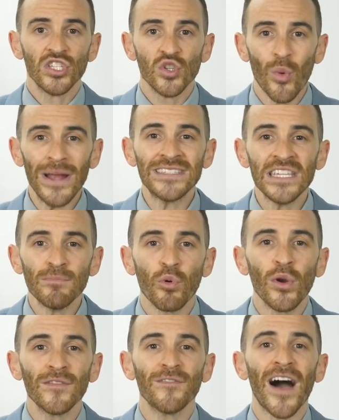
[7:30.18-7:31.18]

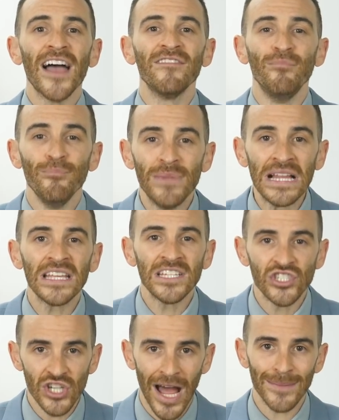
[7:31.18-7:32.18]
20.5
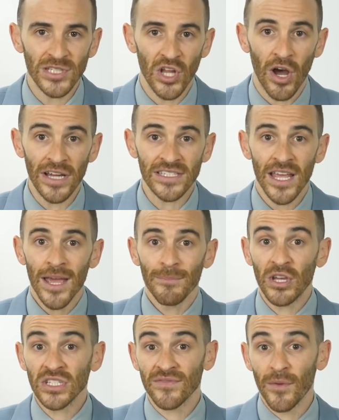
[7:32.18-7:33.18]
million jobs lost
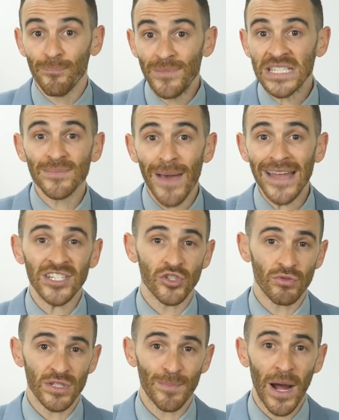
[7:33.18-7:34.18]
because of a mismanaged
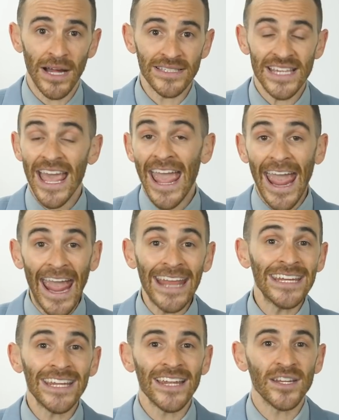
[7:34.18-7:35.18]
response
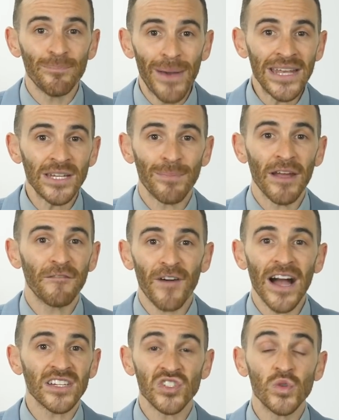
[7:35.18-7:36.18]
aided and abetted by
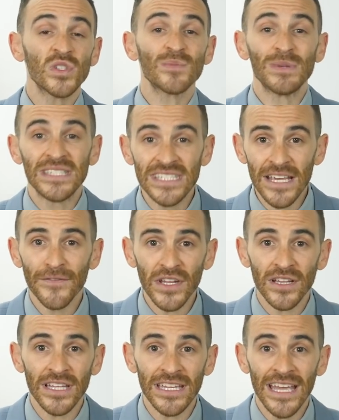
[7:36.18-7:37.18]
Fox News
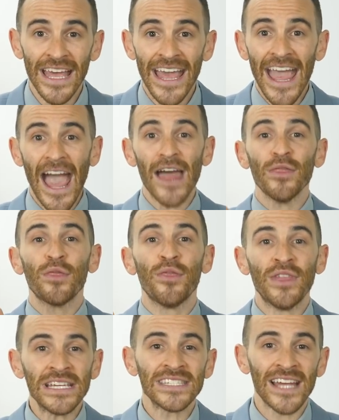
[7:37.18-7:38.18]
specifically, and
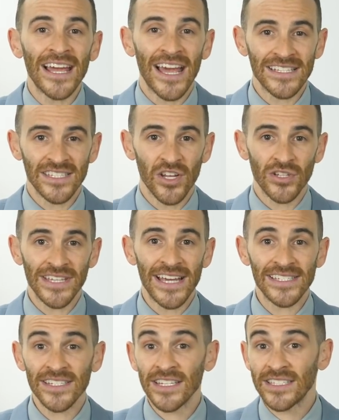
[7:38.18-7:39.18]
this guy has the
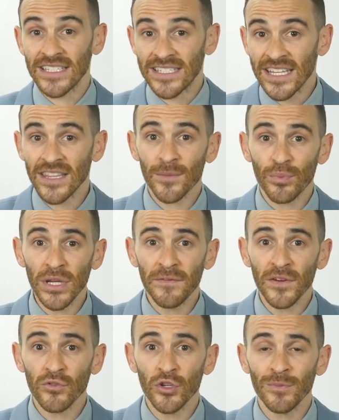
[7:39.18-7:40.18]
audacity to sit in the
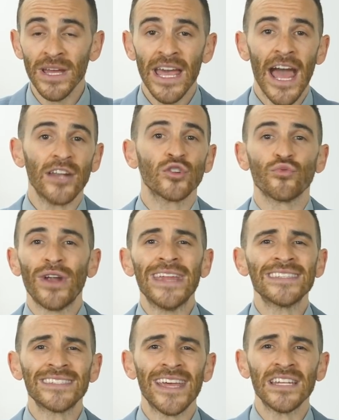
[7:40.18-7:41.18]
briefing room and
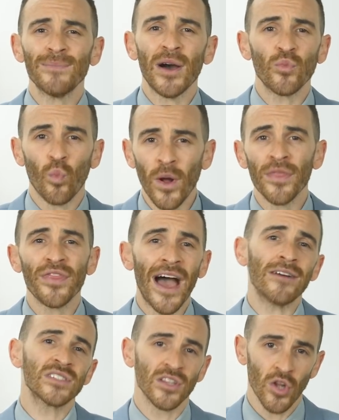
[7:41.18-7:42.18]
grandstand about
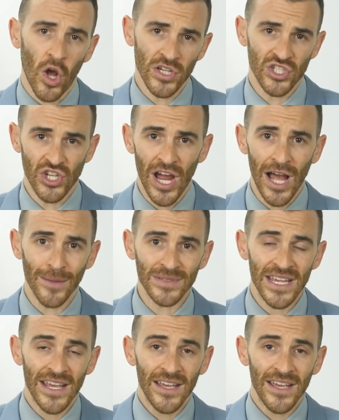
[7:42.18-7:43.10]
1,000 lost jobs.